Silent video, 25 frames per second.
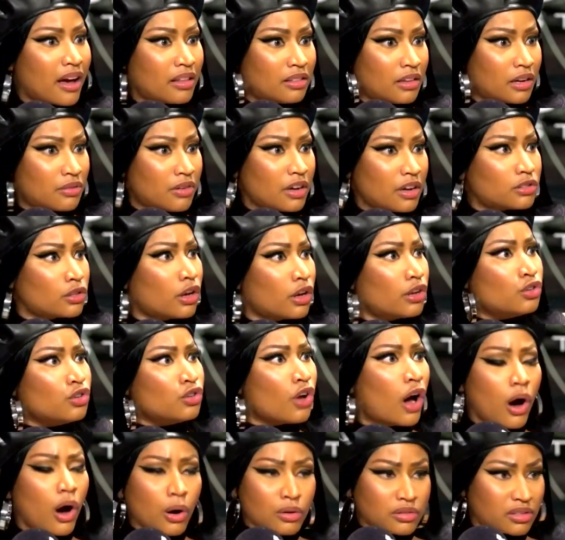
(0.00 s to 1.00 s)
my lyrics and
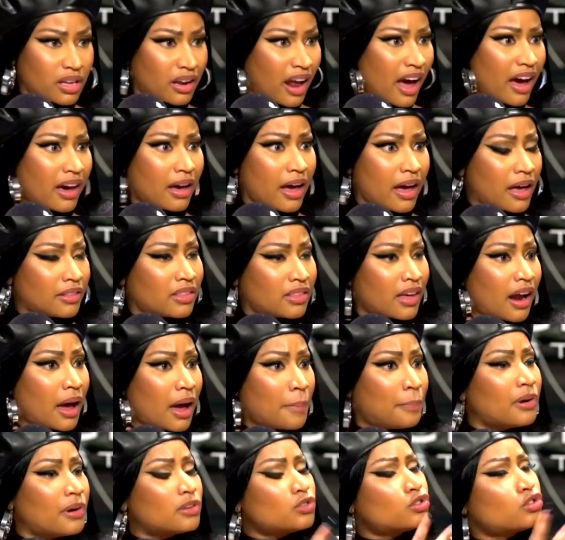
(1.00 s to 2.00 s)
knows that I that
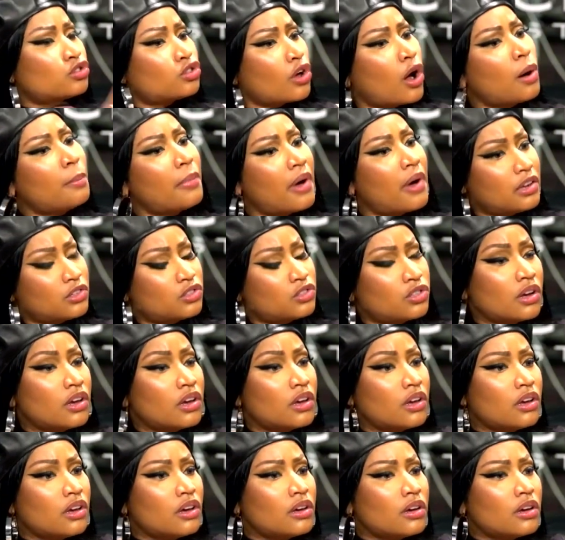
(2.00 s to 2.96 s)
I put so much